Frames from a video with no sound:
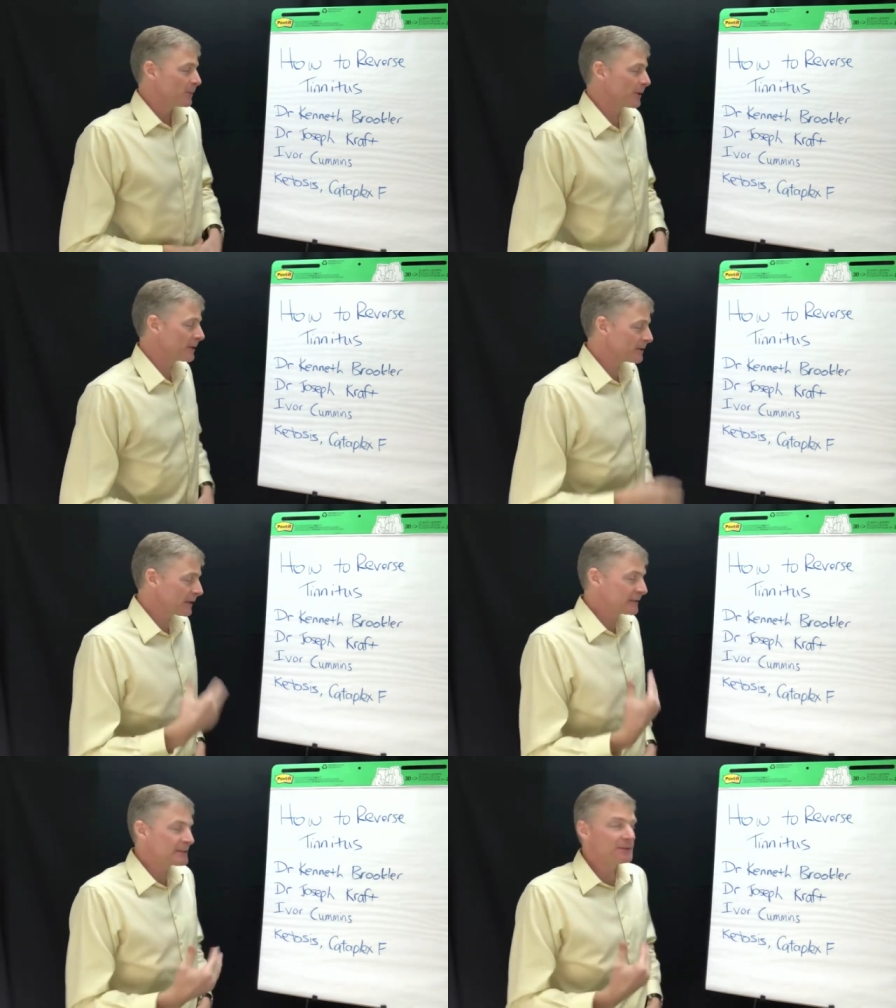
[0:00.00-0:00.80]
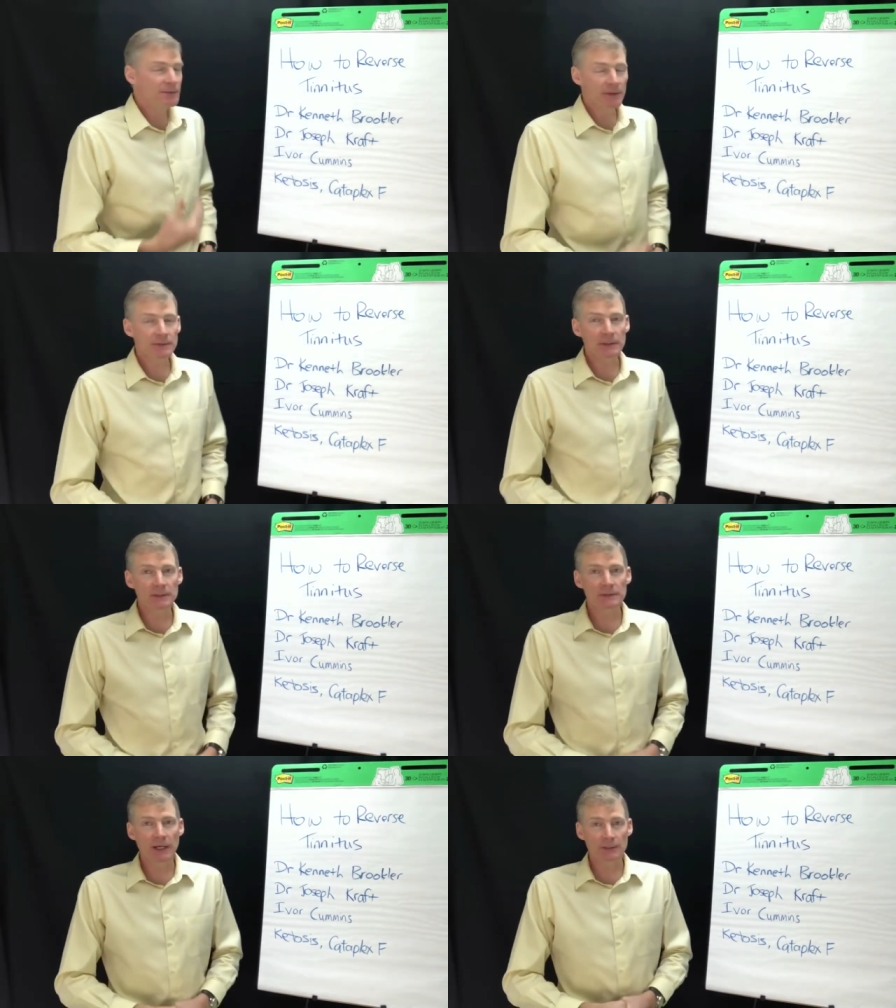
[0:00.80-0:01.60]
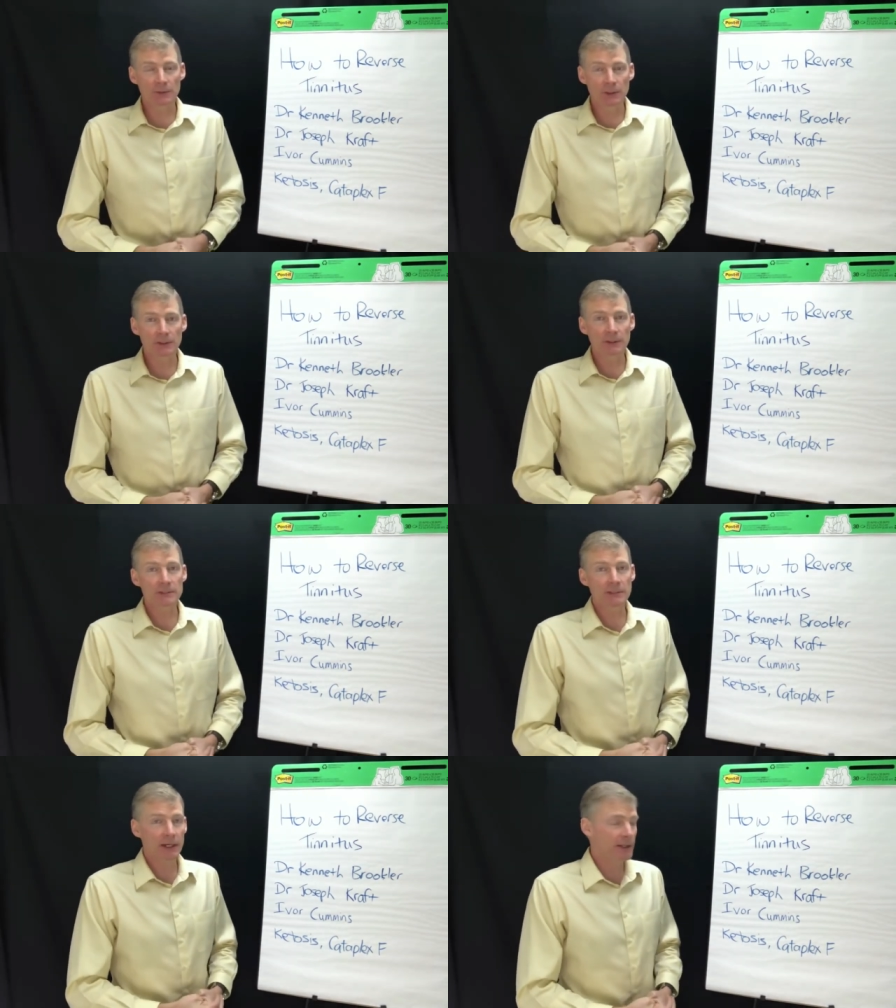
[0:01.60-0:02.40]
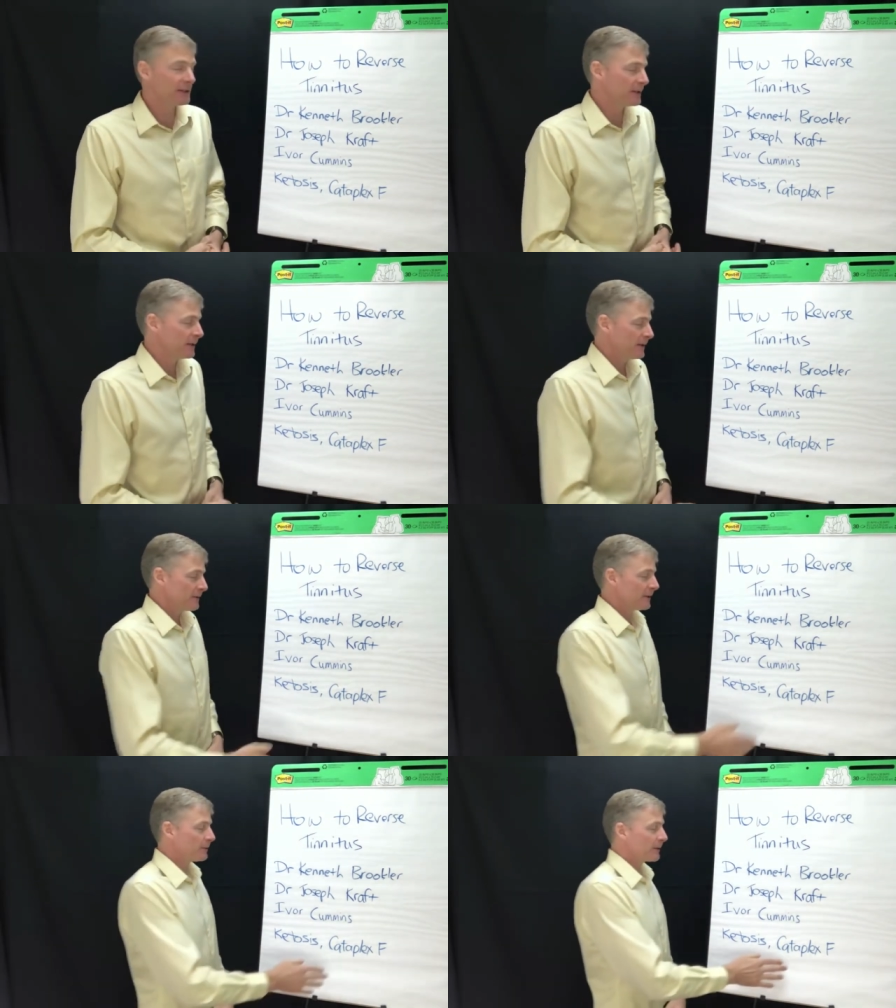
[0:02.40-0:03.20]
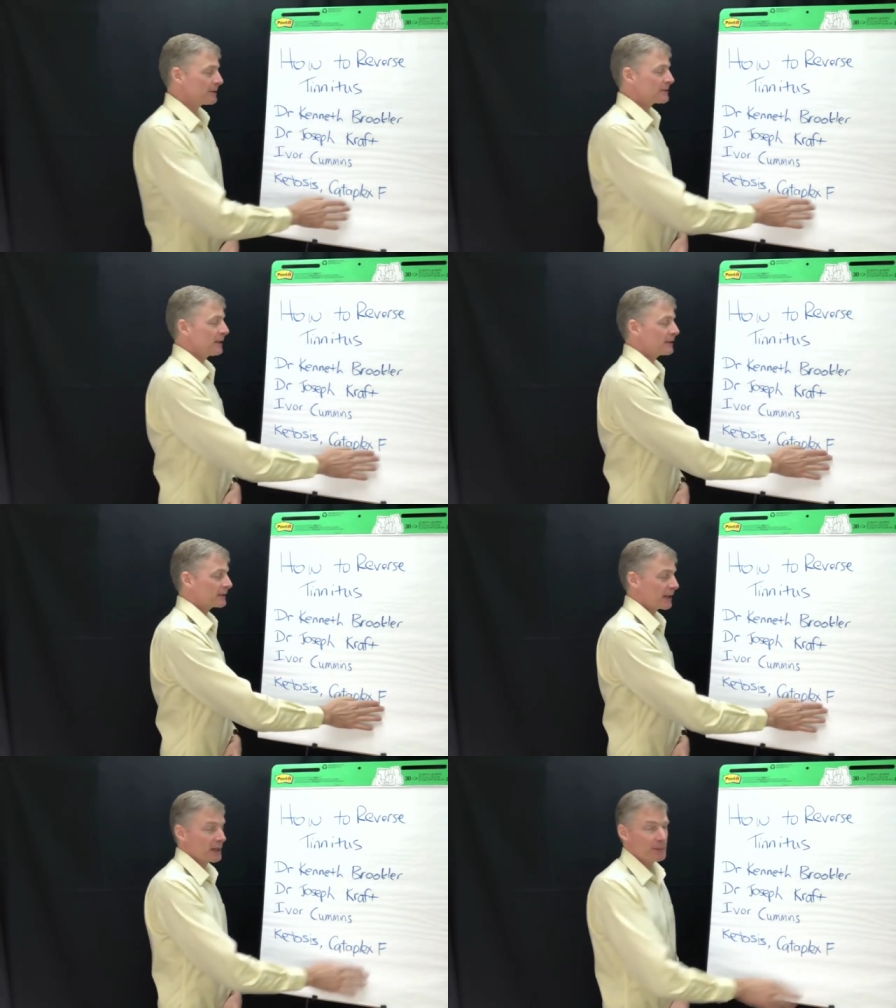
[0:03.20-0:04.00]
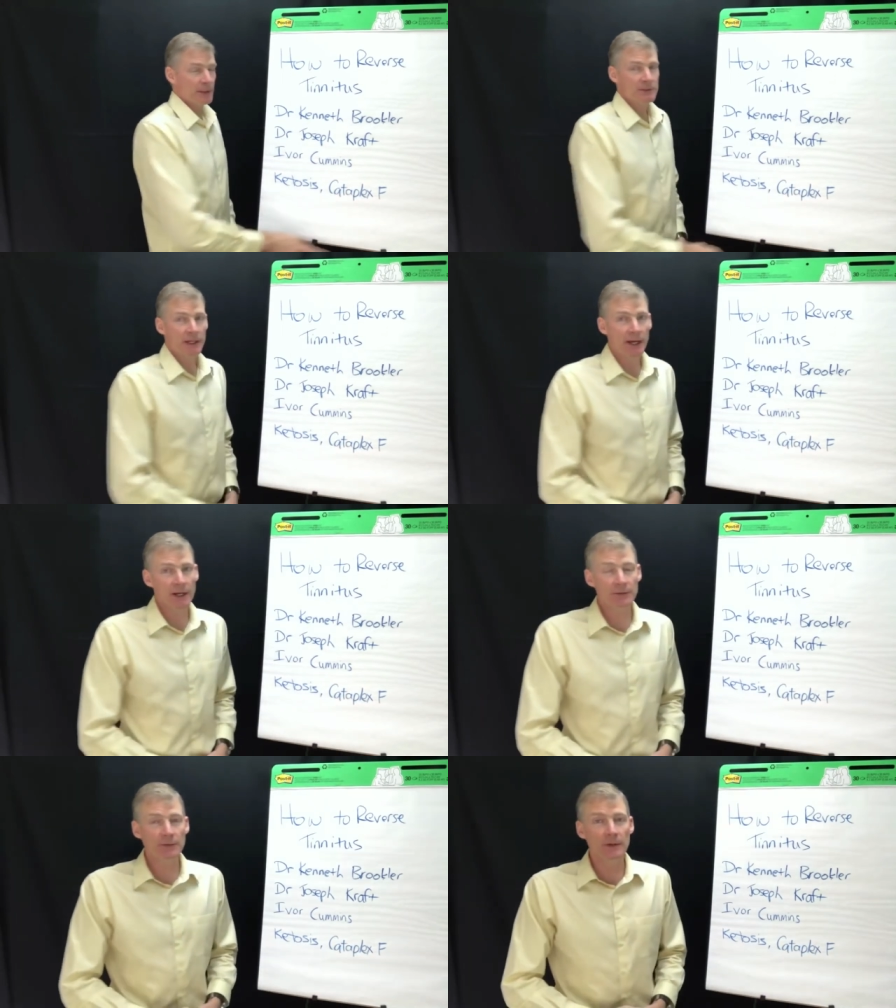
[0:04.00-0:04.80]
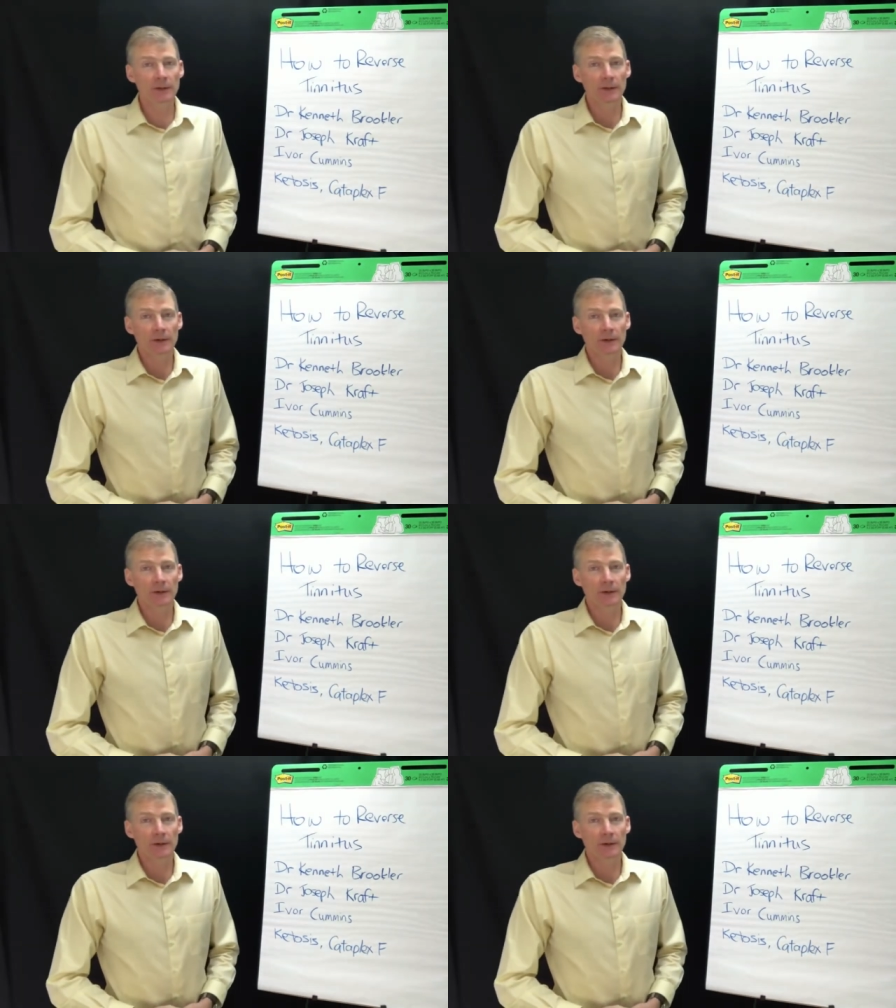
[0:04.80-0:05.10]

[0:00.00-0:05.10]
But in the 1950s, Dr. Royal Lee said that you want to take Cataplex F